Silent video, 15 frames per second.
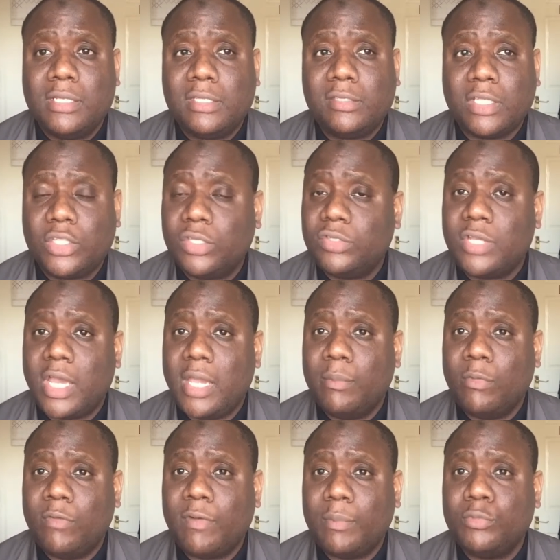such a
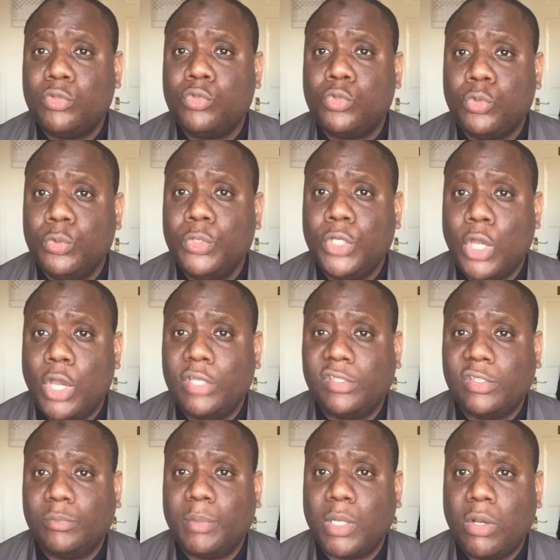time of up to 2
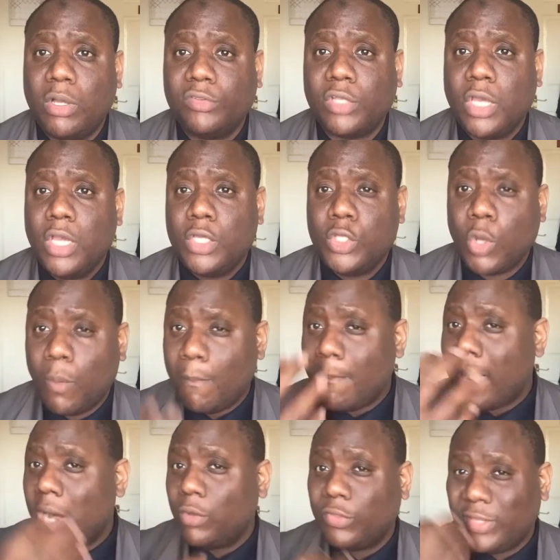years is because your
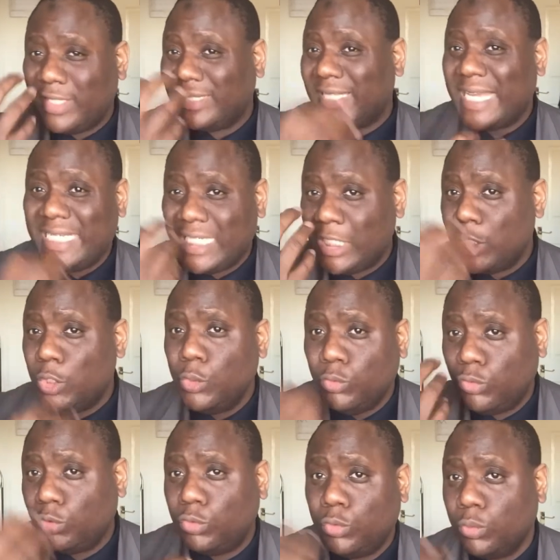mouth is getting
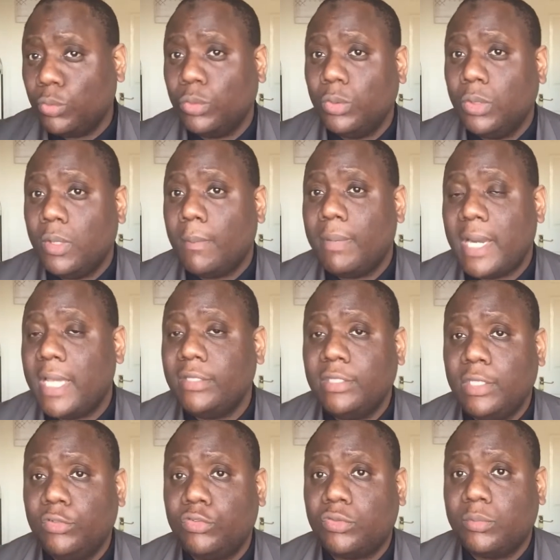used to playing
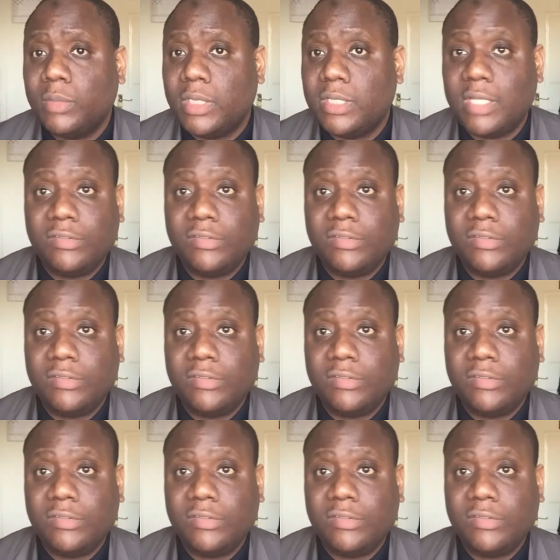the instrument.